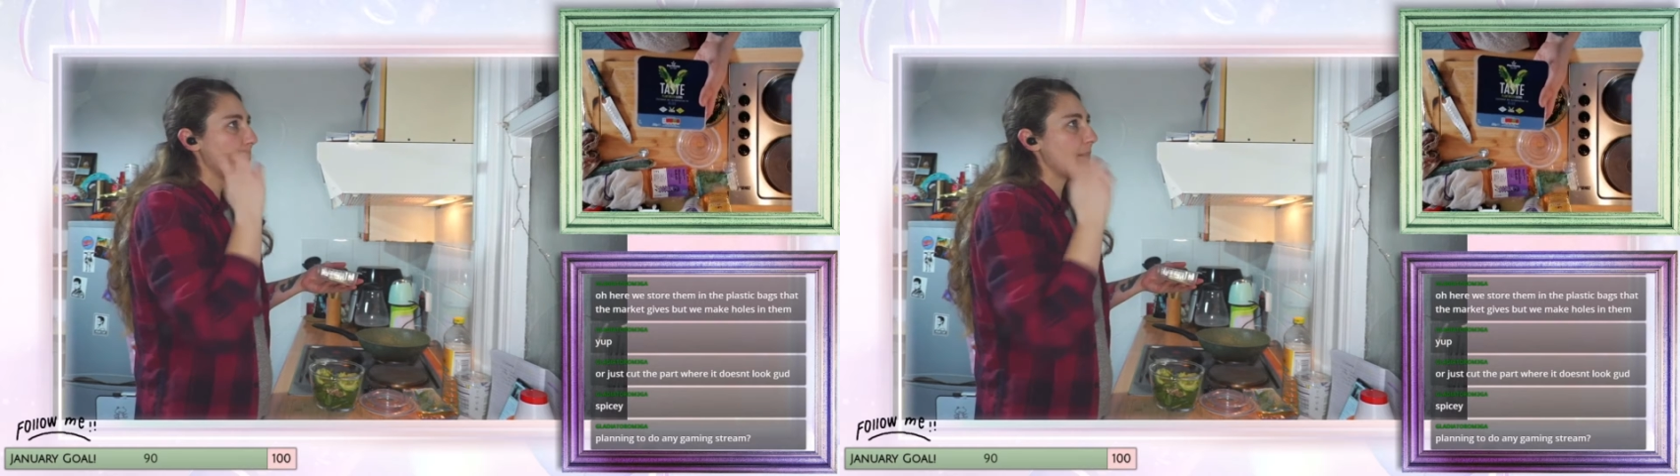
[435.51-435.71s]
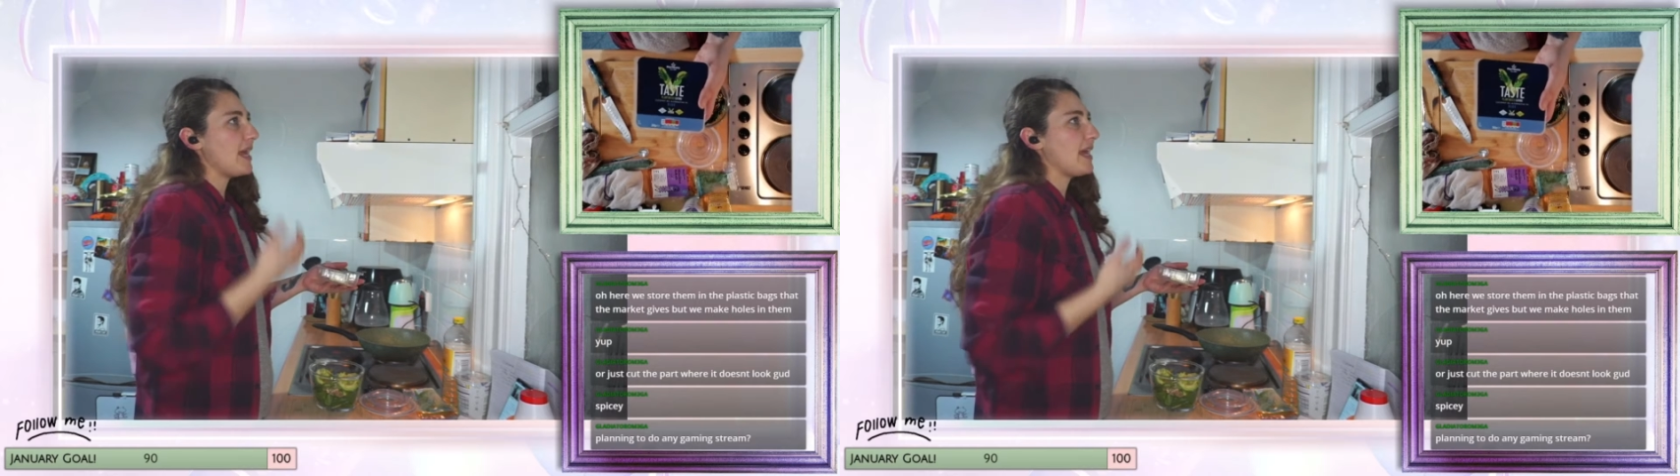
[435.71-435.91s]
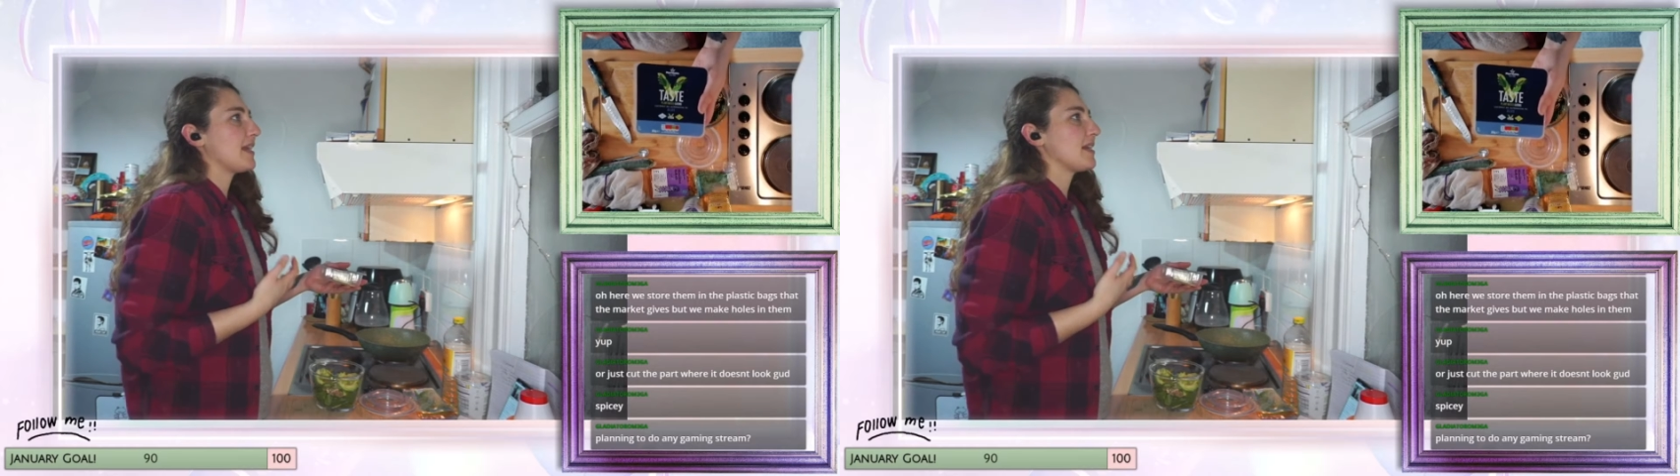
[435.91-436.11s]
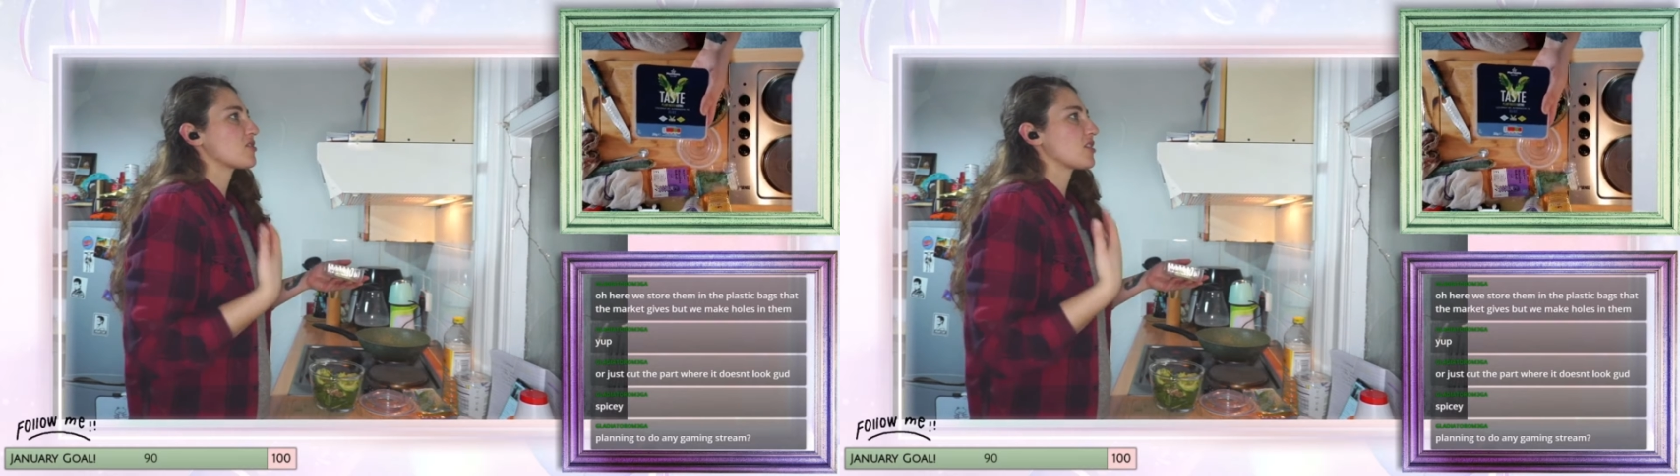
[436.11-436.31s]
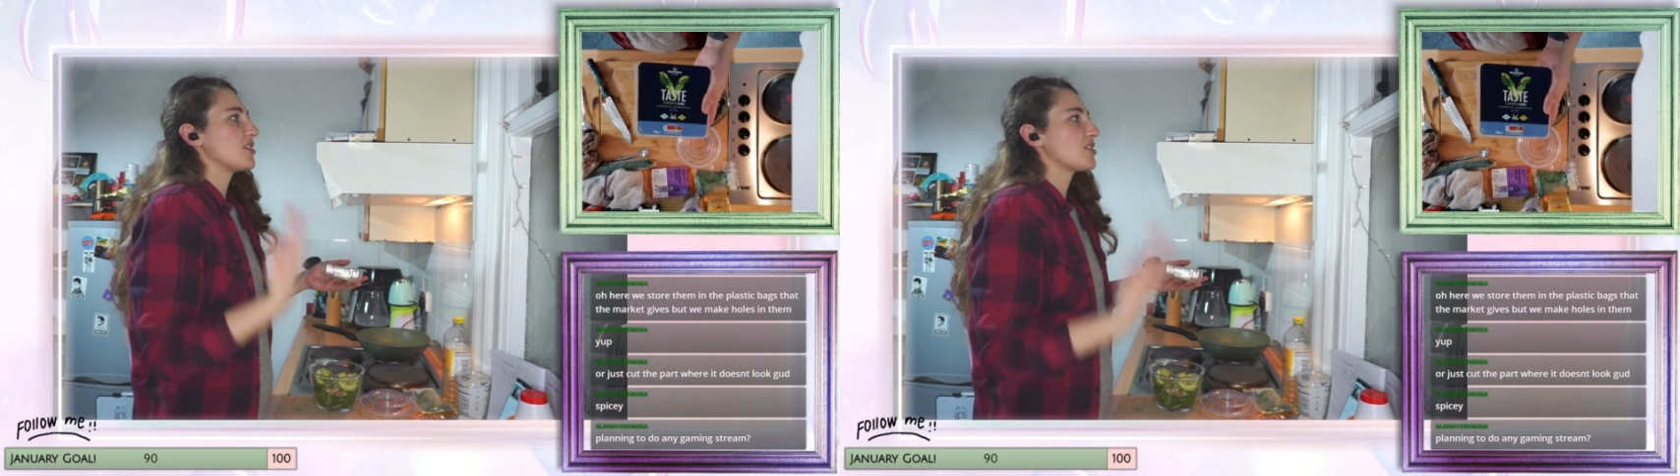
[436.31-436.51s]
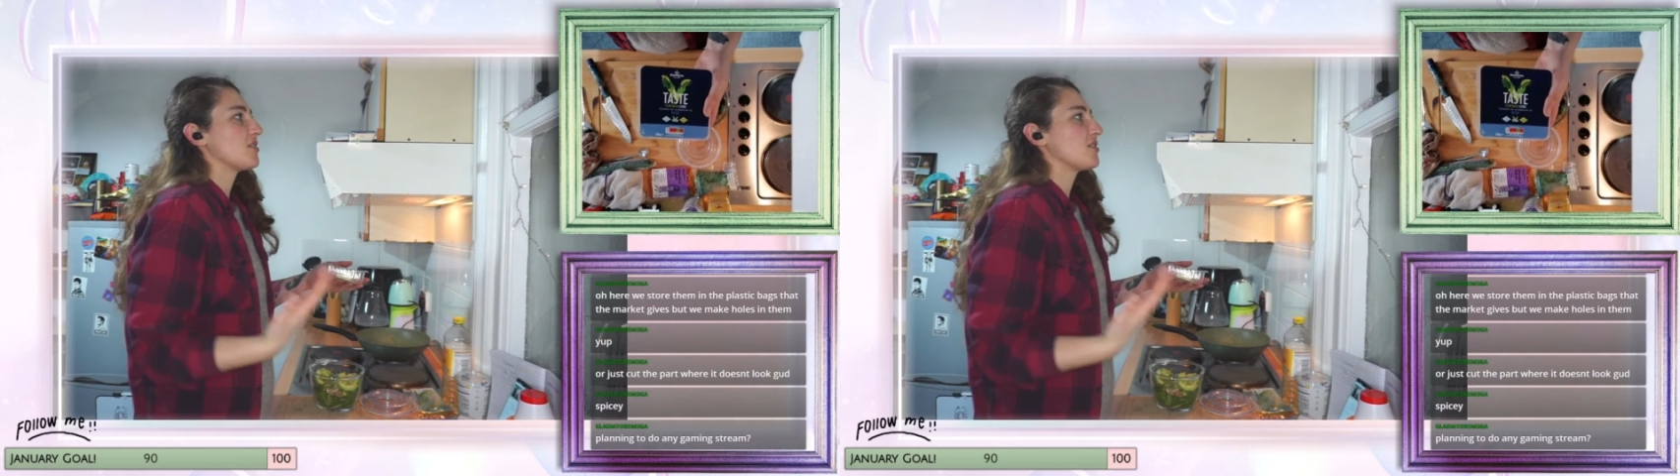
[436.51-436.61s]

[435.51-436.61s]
in traditional